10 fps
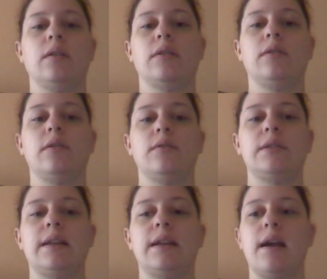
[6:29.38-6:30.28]

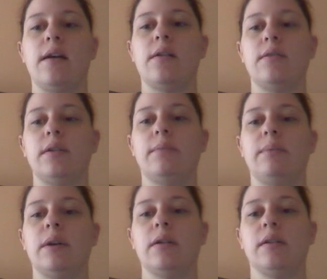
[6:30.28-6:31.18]
closing out a
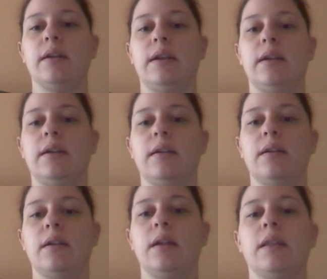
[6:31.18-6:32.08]
party,
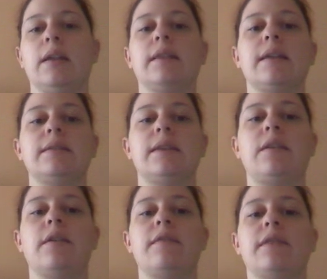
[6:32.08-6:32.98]
like, let's
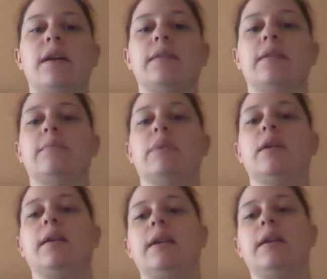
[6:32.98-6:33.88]
say you have an online
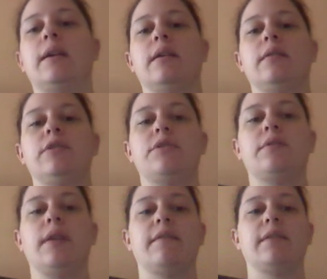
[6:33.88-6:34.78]
party and you
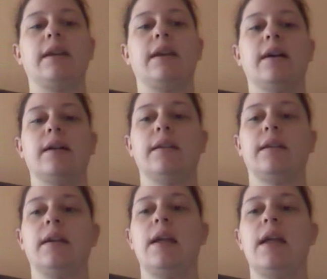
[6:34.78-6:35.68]
haven't had
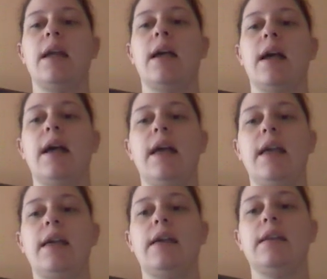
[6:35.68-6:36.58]

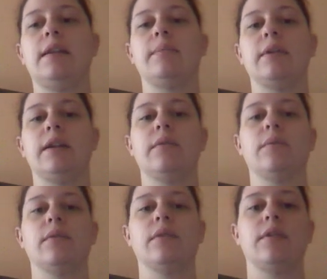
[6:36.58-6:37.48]
anybody
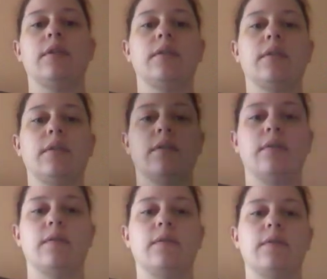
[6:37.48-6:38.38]
order
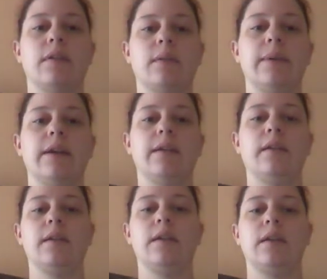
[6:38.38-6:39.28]
from it,
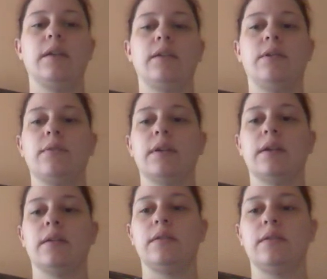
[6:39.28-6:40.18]
you
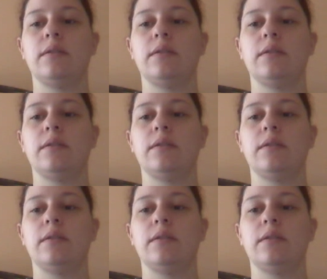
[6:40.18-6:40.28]
can